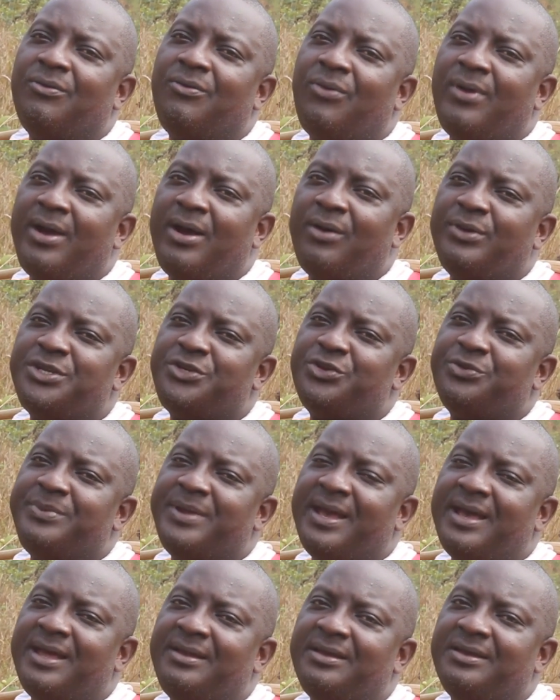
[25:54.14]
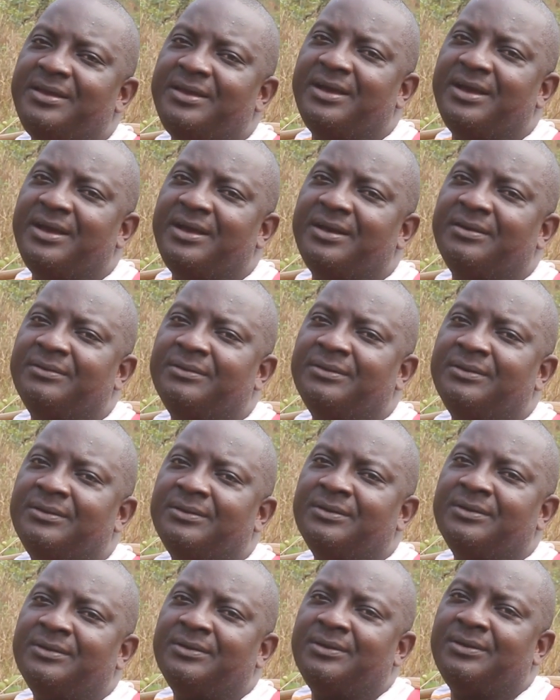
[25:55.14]
where we should be ending
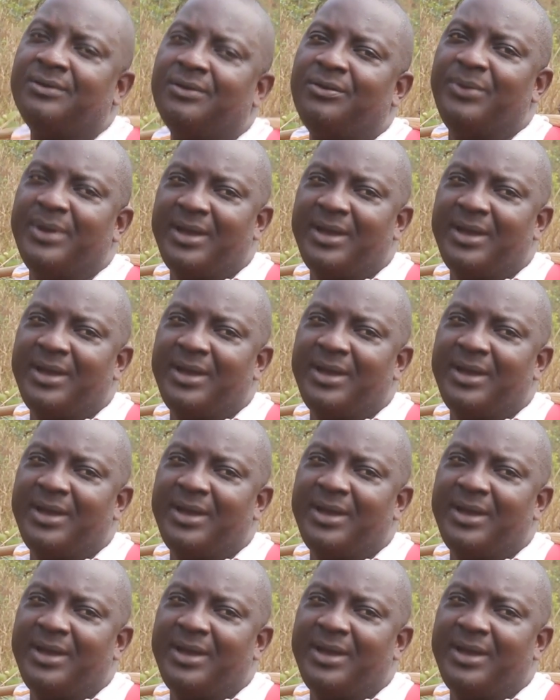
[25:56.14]
here.